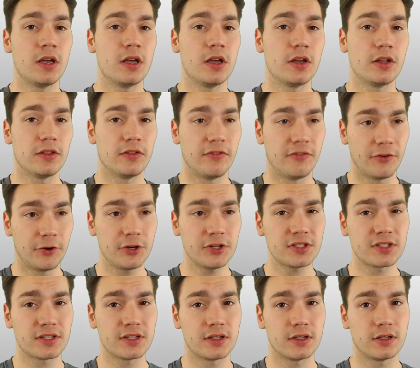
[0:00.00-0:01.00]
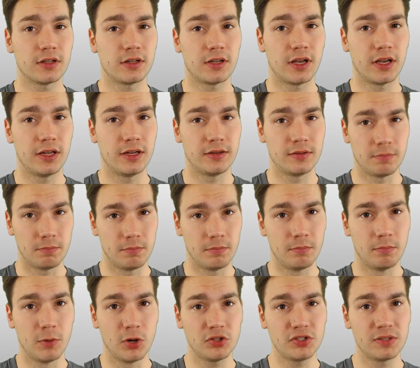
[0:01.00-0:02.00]
the first and
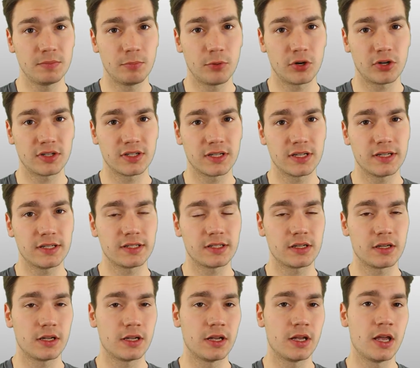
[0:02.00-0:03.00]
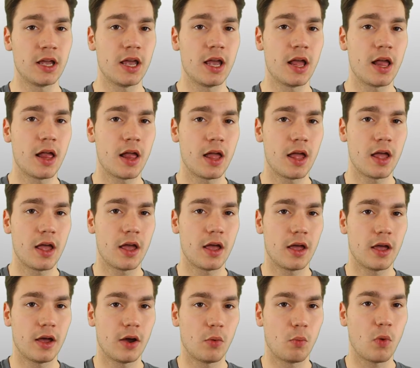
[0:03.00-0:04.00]
most important is
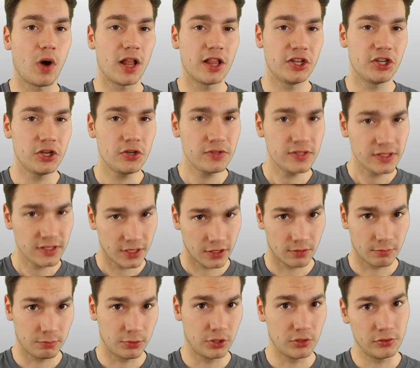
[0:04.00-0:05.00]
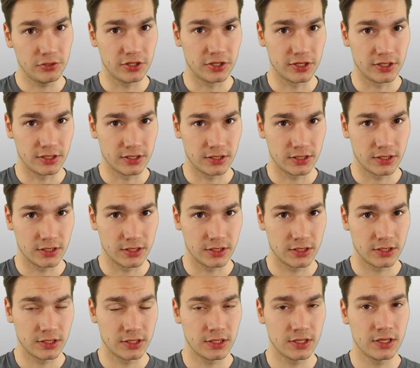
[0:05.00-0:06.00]
while using the computer
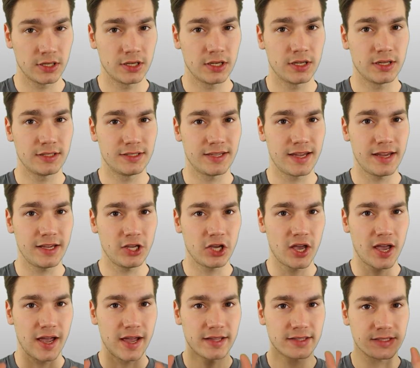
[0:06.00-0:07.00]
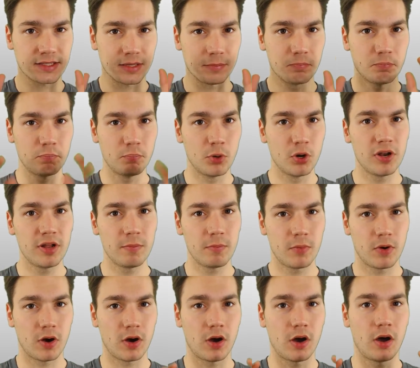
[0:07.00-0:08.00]
take your hands and put
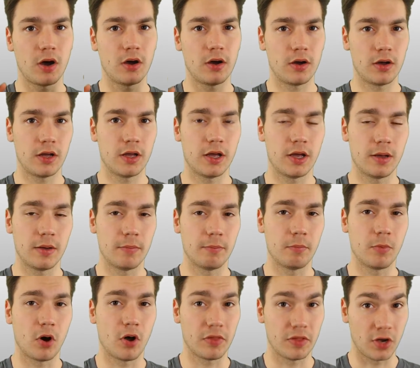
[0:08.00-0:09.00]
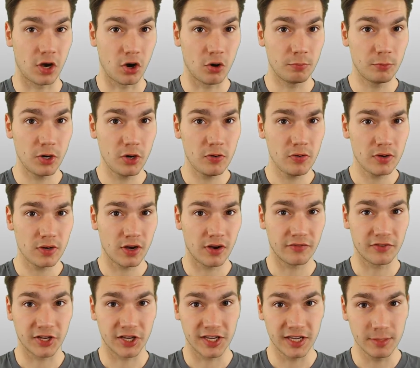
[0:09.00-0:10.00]
them um, on the home row
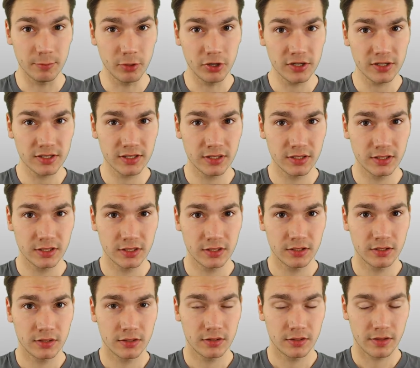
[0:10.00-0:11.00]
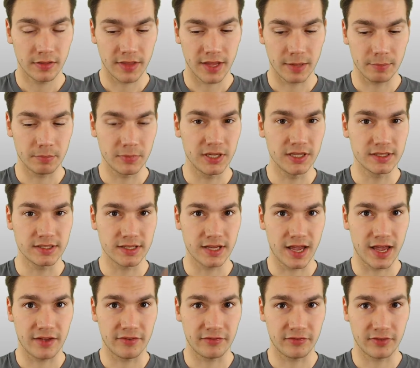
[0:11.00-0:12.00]
of your keyboard that means
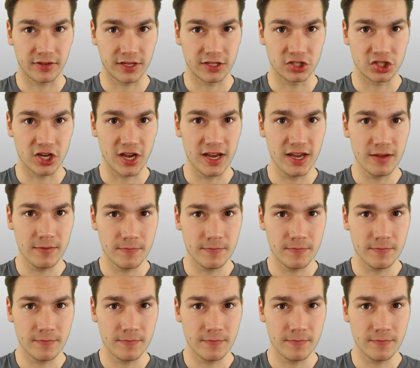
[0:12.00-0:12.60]
f and j